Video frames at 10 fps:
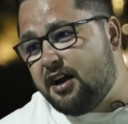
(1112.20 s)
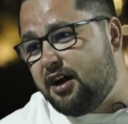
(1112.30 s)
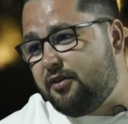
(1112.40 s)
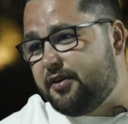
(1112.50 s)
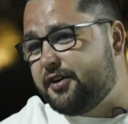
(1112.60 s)

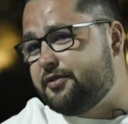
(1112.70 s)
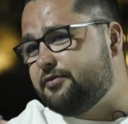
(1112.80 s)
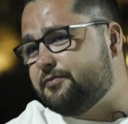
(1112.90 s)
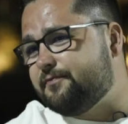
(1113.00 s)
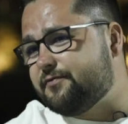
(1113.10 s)
How are
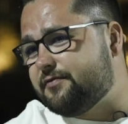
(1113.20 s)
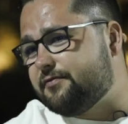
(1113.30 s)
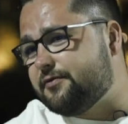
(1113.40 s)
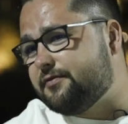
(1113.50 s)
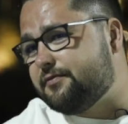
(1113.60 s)
you?
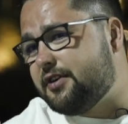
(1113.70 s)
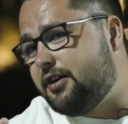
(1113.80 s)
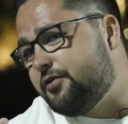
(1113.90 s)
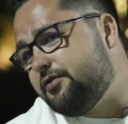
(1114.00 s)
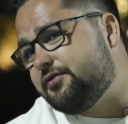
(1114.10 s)

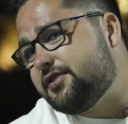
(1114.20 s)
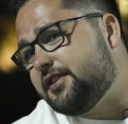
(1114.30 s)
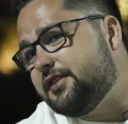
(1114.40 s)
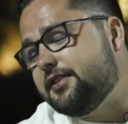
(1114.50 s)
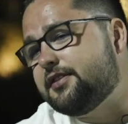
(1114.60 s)
How you
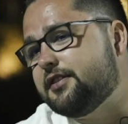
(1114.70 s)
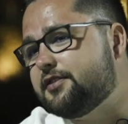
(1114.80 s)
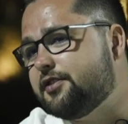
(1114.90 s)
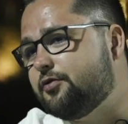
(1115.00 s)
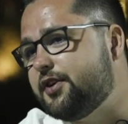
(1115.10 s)
see this
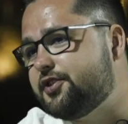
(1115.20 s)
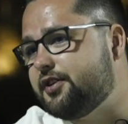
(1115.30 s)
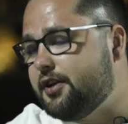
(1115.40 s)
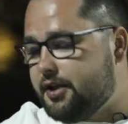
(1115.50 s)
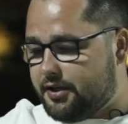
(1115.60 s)

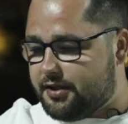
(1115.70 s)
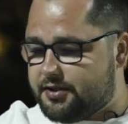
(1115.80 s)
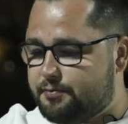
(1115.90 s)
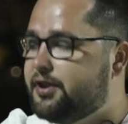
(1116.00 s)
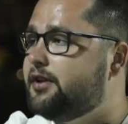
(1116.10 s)
situation in
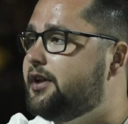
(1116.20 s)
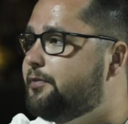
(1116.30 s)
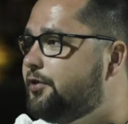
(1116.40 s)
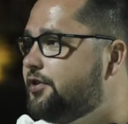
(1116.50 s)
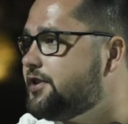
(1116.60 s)
this building
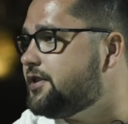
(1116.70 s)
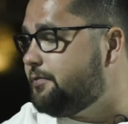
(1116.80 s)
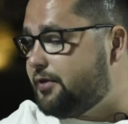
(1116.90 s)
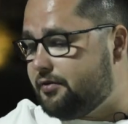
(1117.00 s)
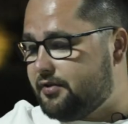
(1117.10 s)
process,
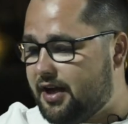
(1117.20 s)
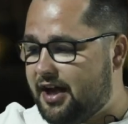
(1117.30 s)
about the